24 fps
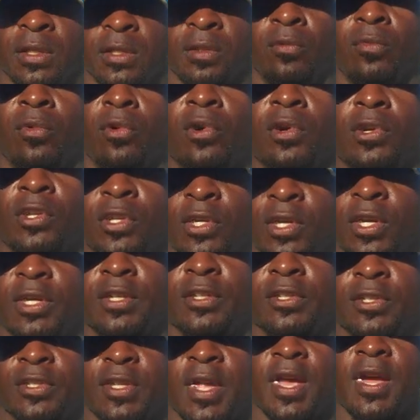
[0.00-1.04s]
the more you
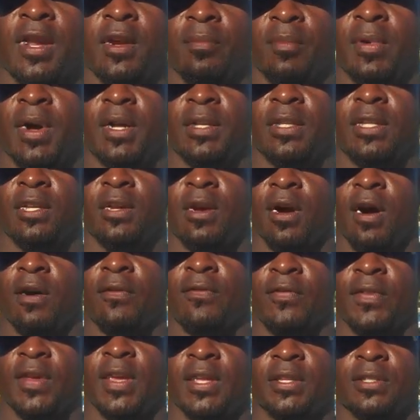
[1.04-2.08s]
understand about the
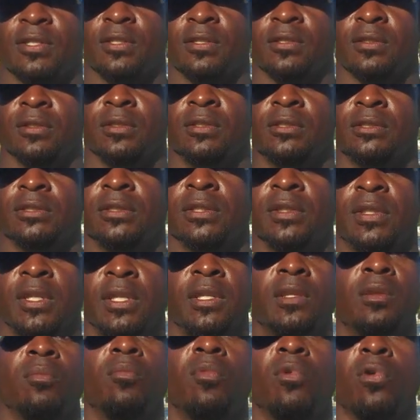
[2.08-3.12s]
offense,
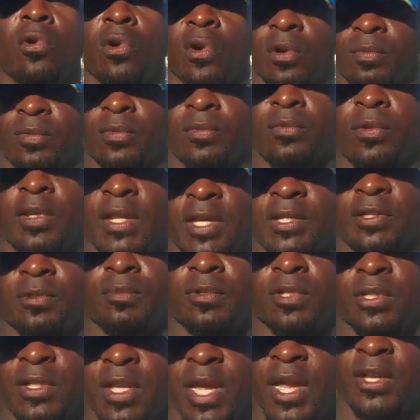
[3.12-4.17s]
then the more less
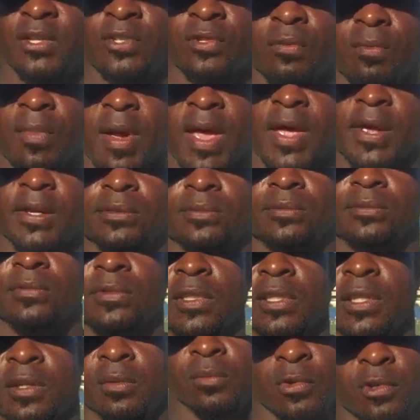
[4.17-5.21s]
mistakes you make
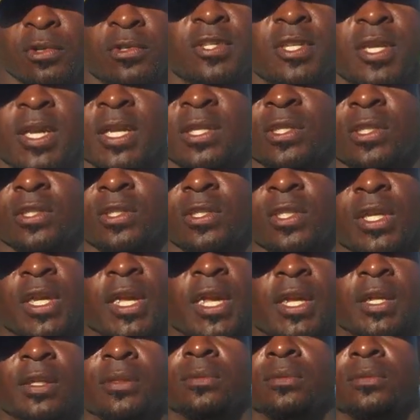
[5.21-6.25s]
and the more chances you
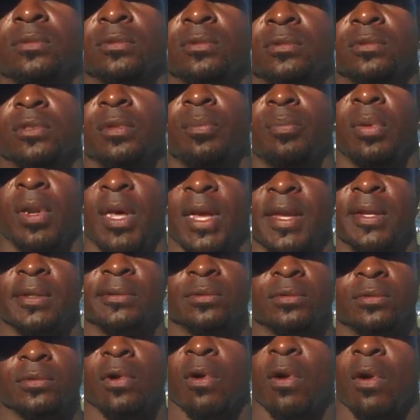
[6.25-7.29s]
get, mm-hmm, to
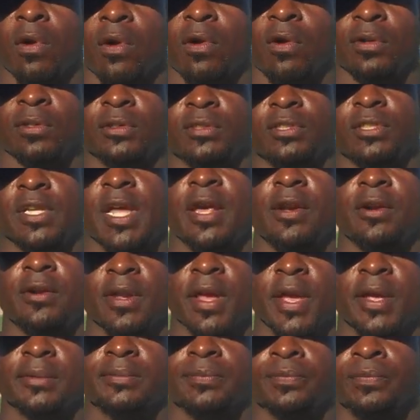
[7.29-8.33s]
play on
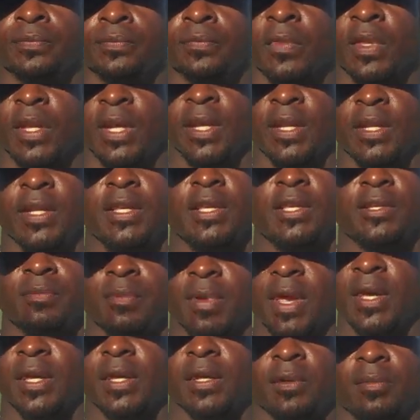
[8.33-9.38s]
Saturday. And he's
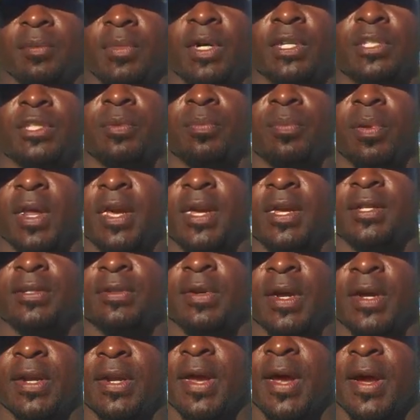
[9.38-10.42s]
making a bunch of plays
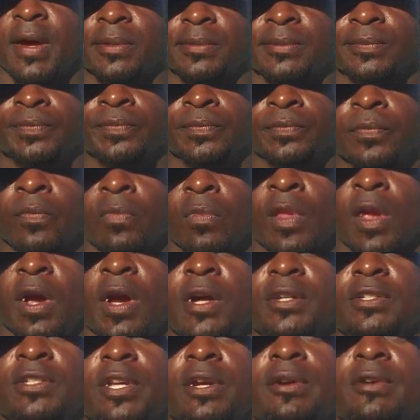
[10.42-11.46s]
right
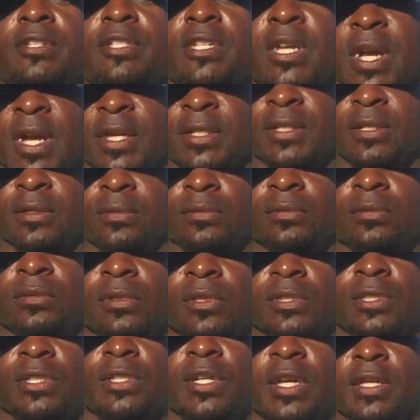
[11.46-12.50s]
now. Jerry Johnson
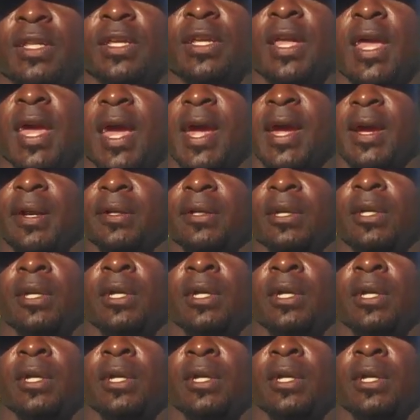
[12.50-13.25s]
is another guy.